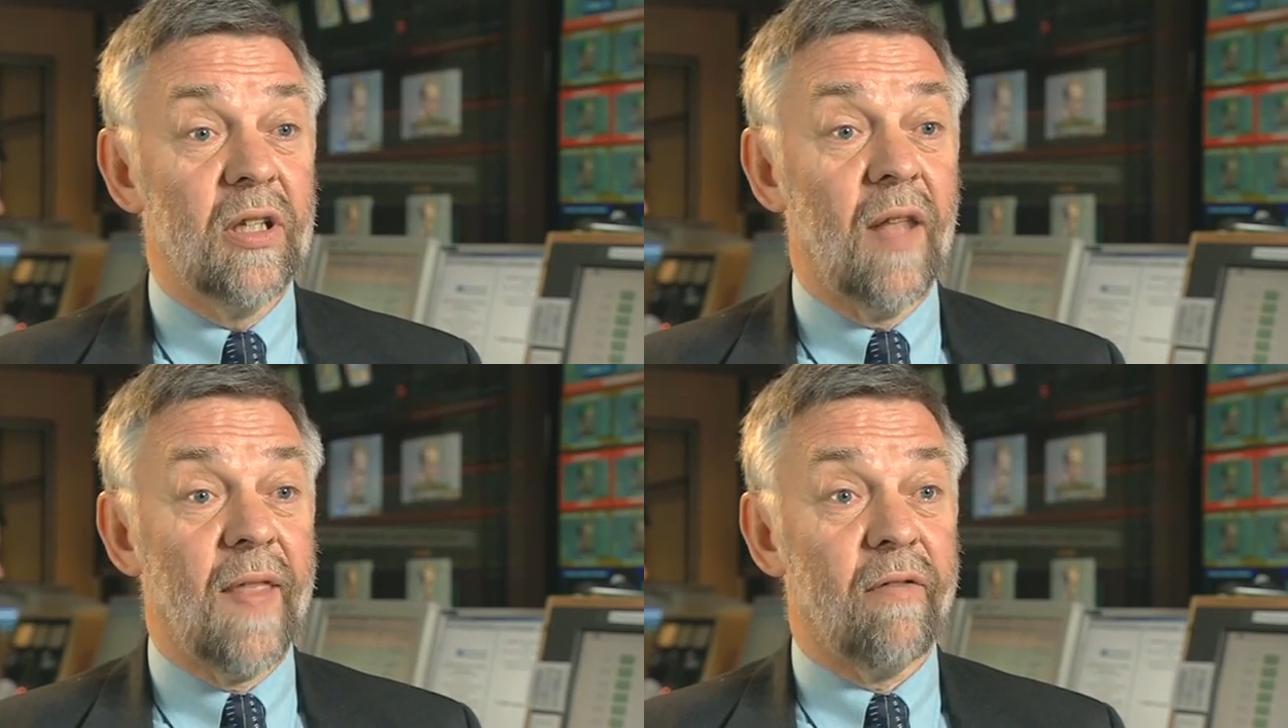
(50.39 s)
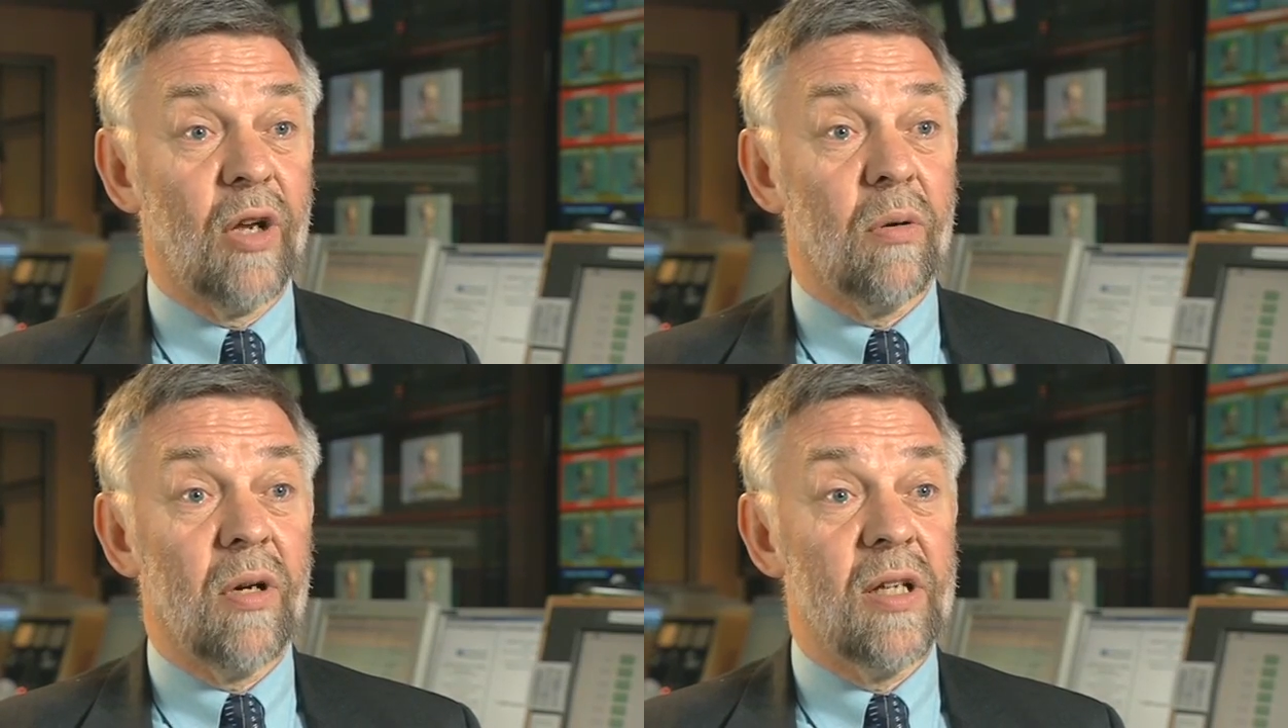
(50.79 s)
and that
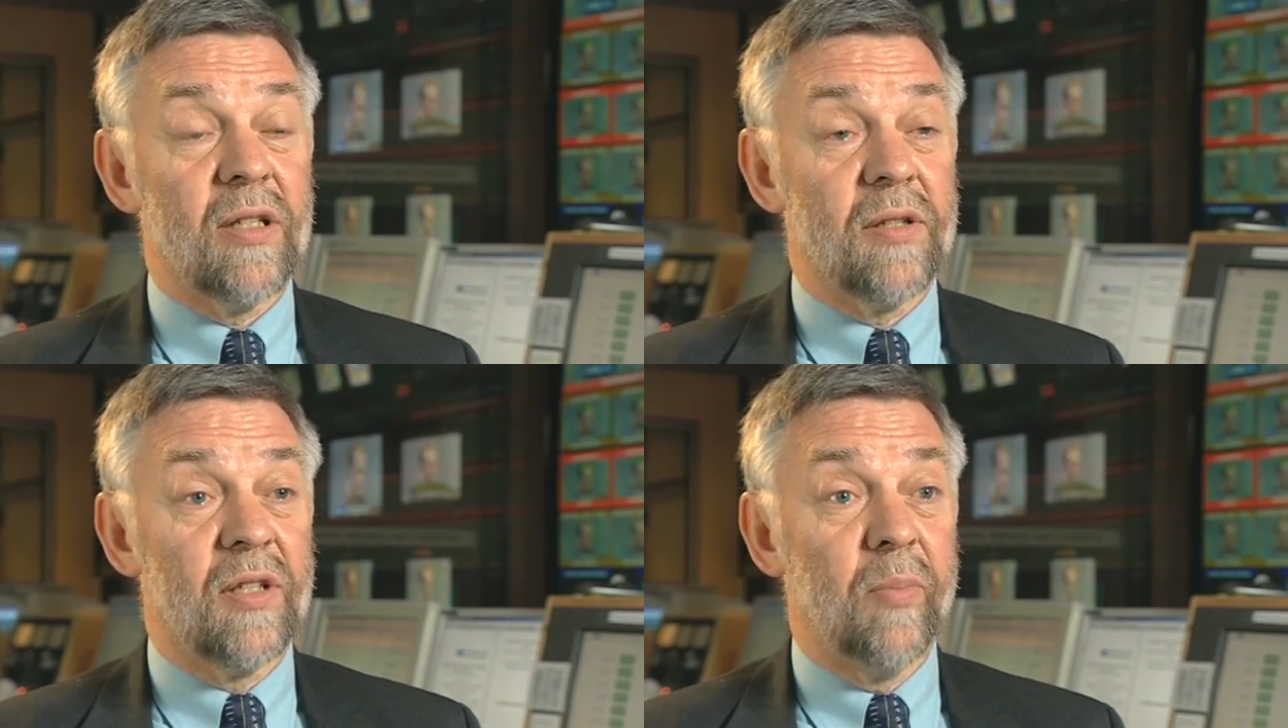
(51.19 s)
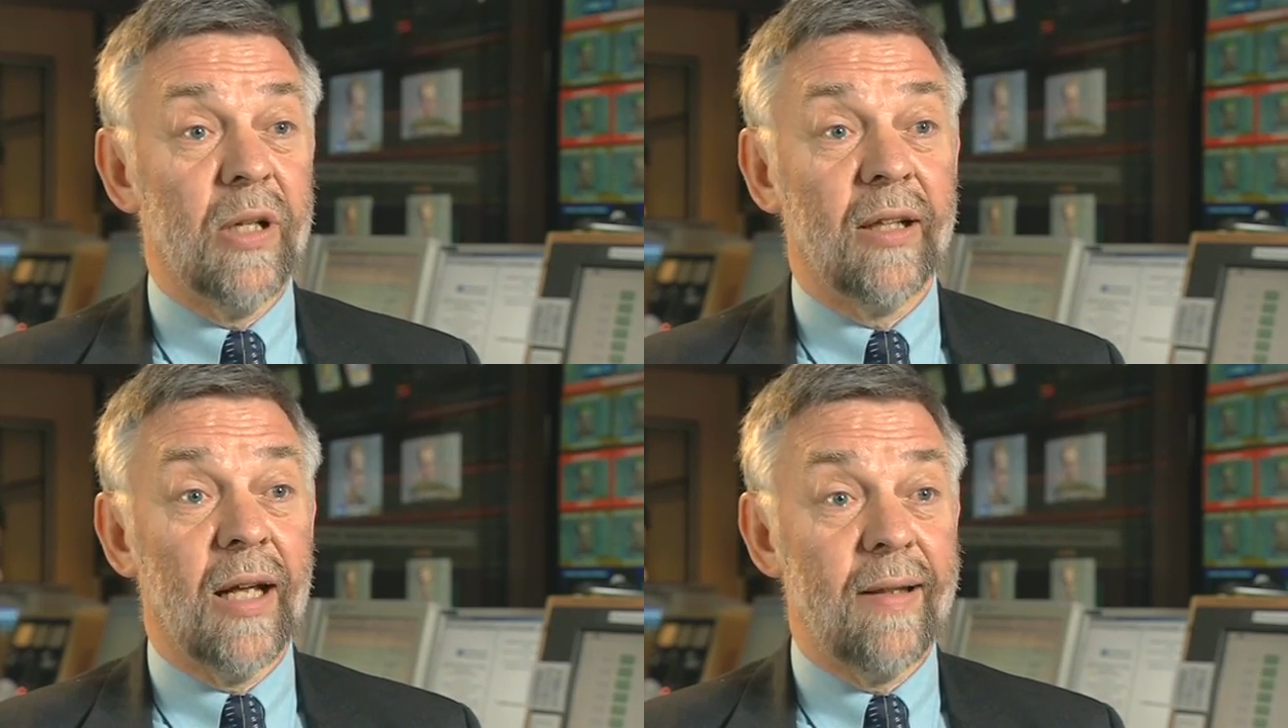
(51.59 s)
requires us to
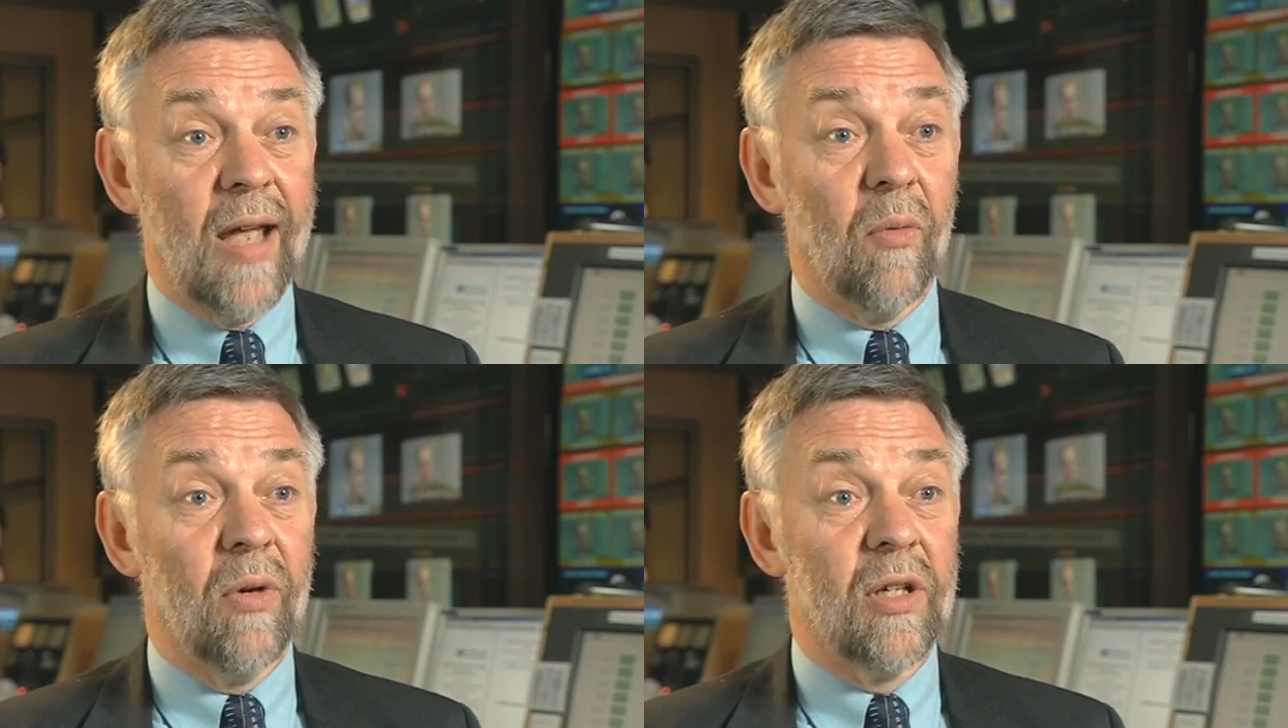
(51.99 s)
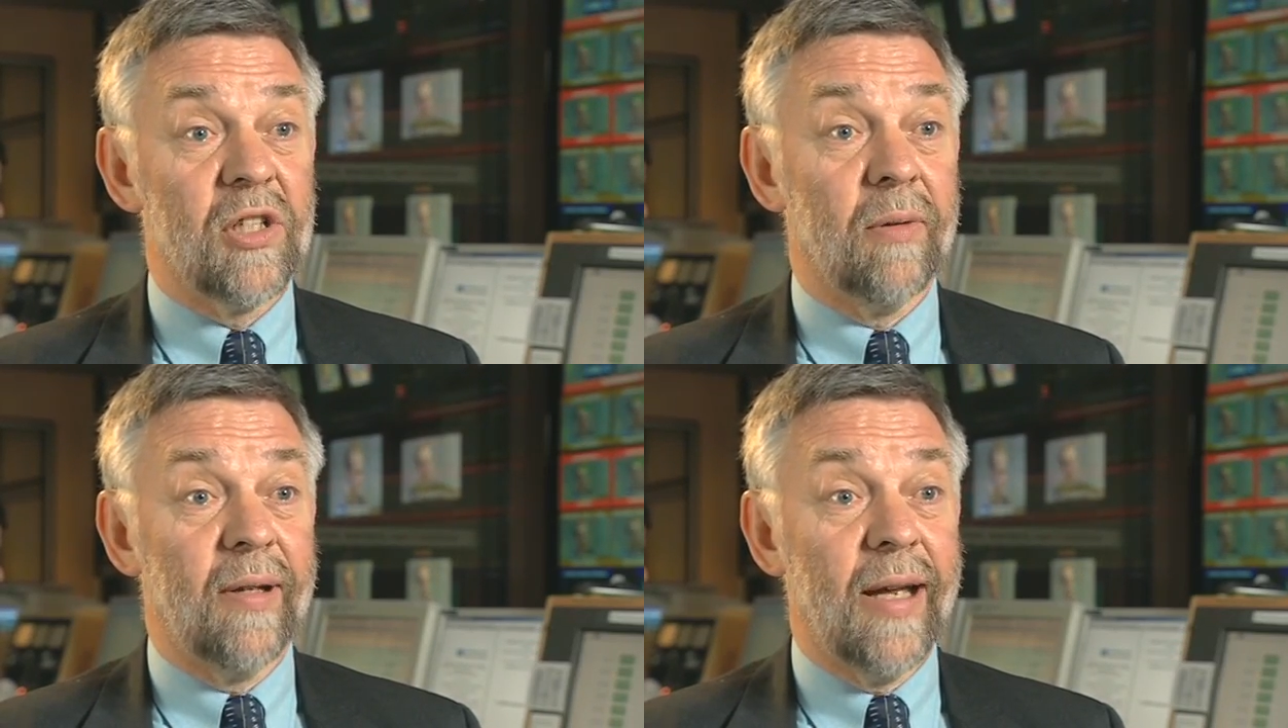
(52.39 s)
build our network
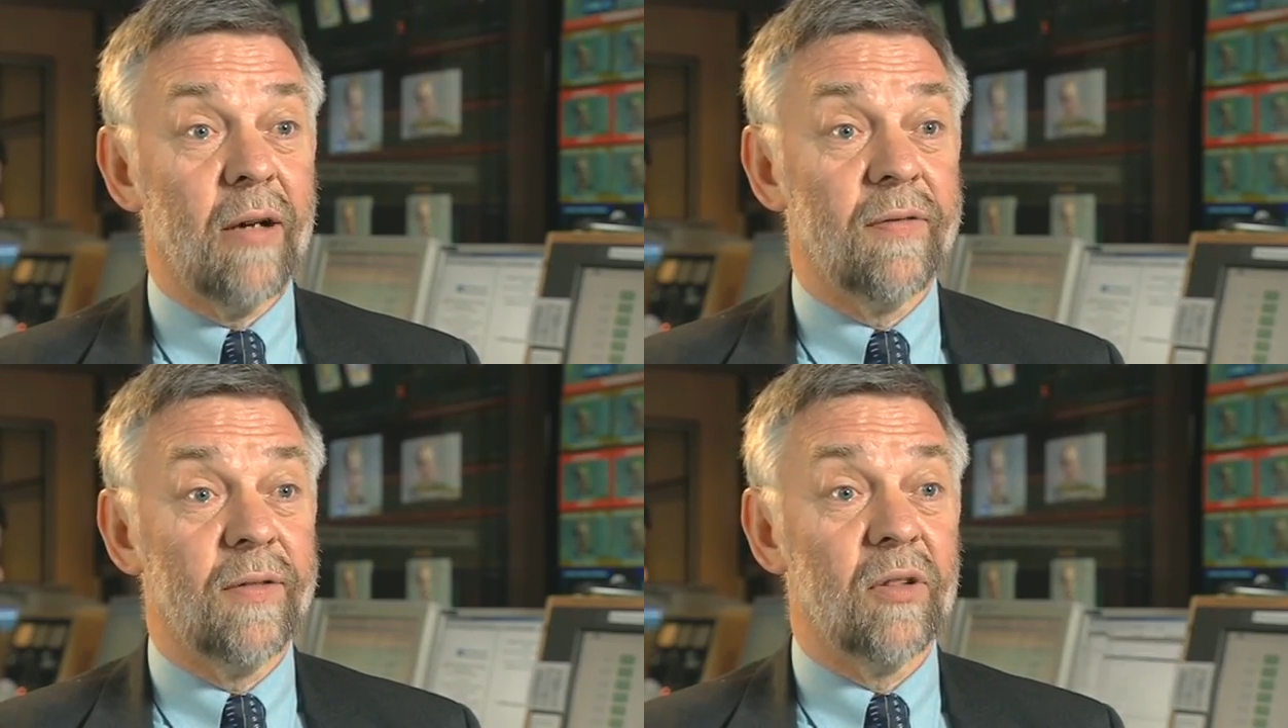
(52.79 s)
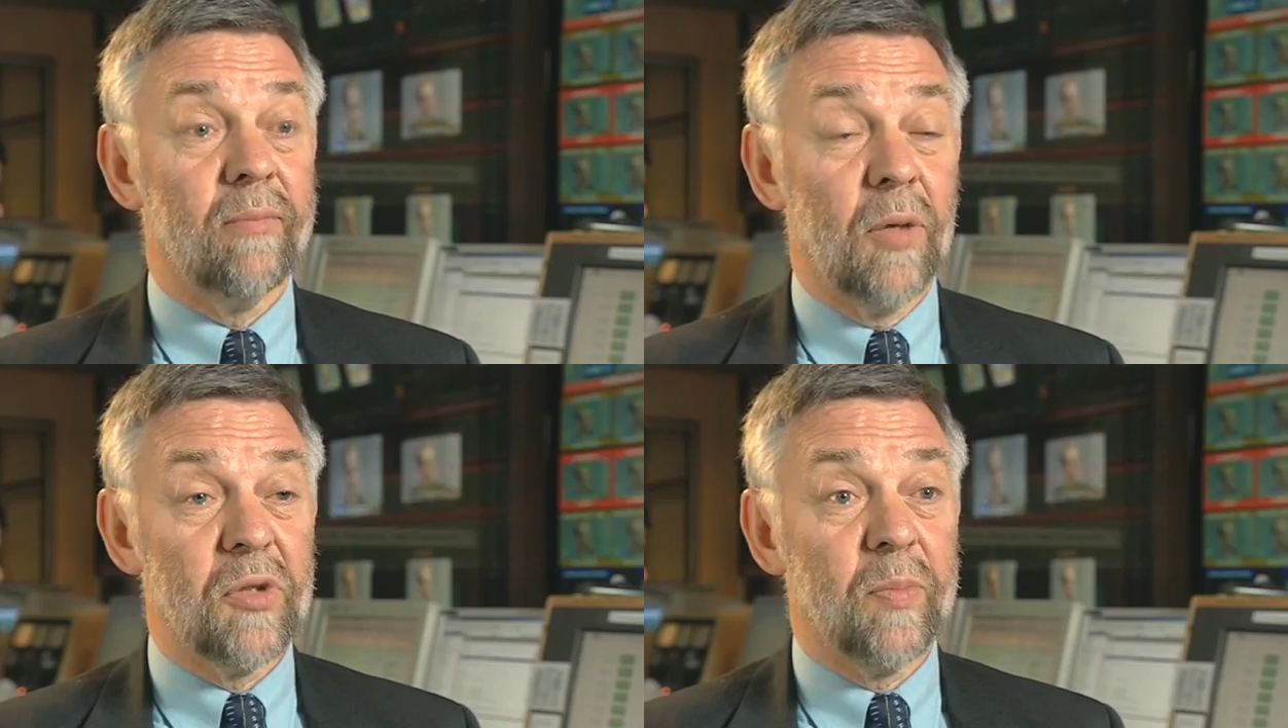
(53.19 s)
to allow for
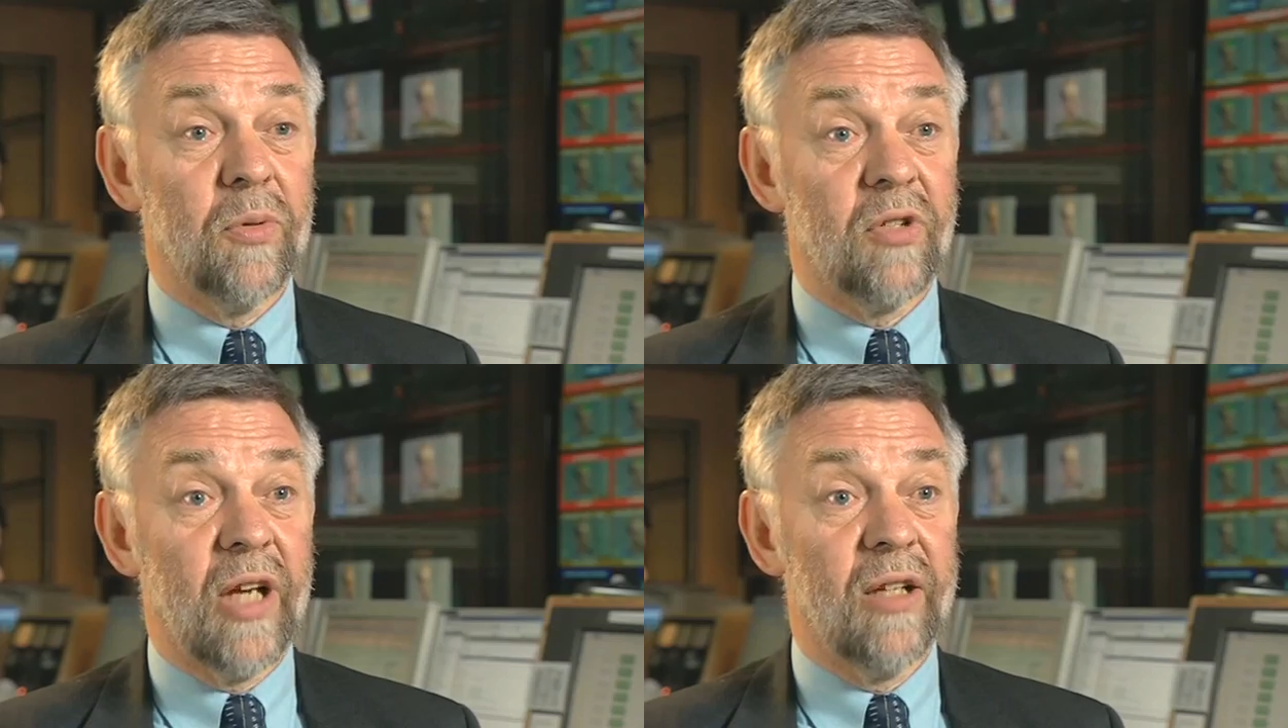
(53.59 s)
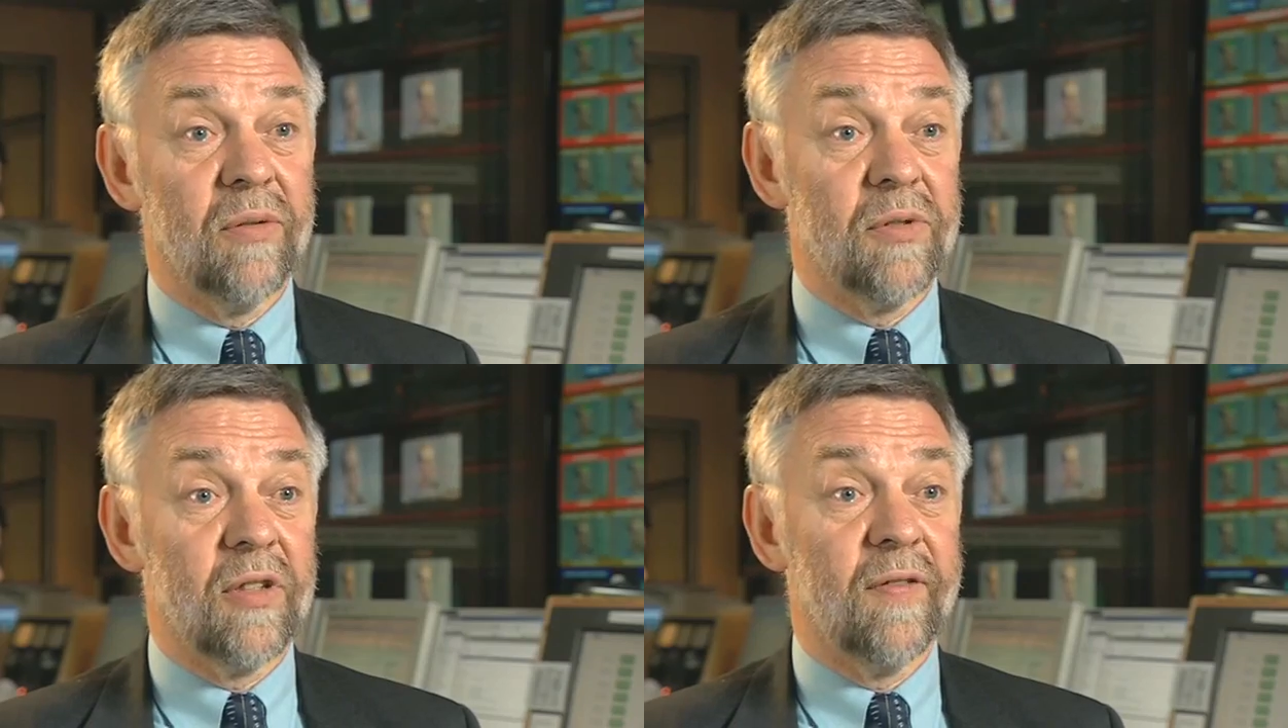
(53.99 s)
multiple
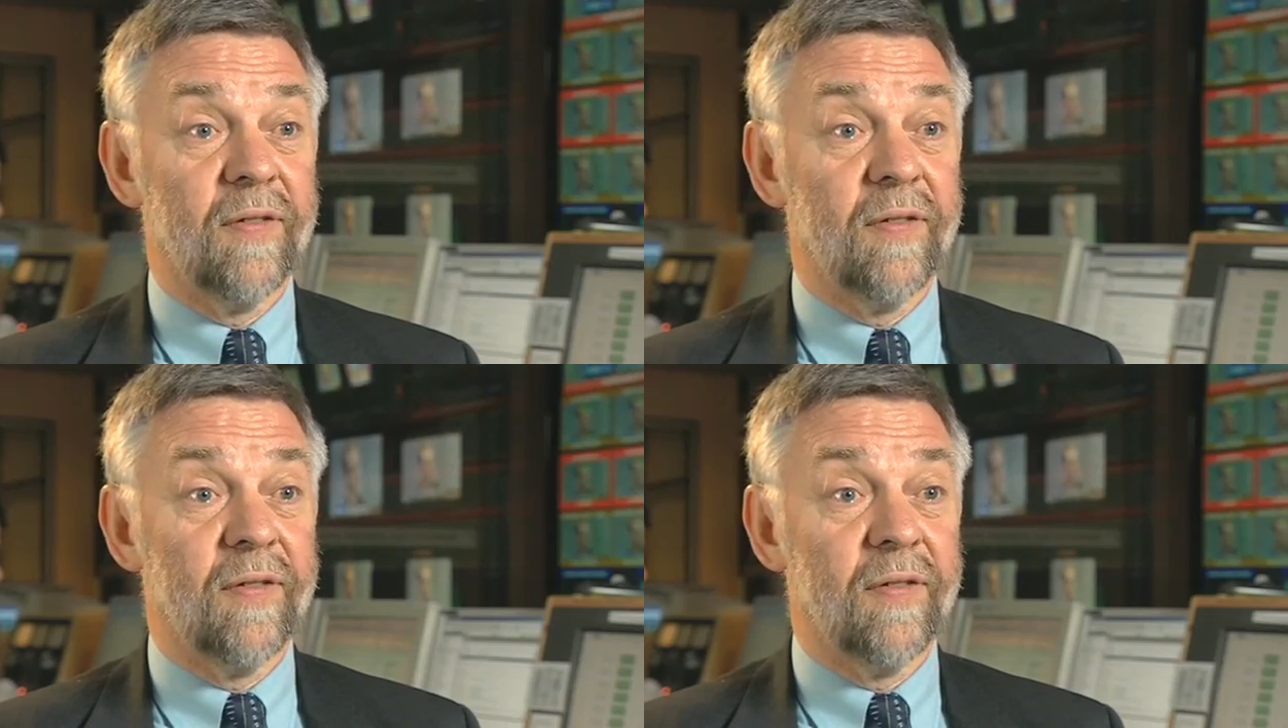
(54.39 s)
channels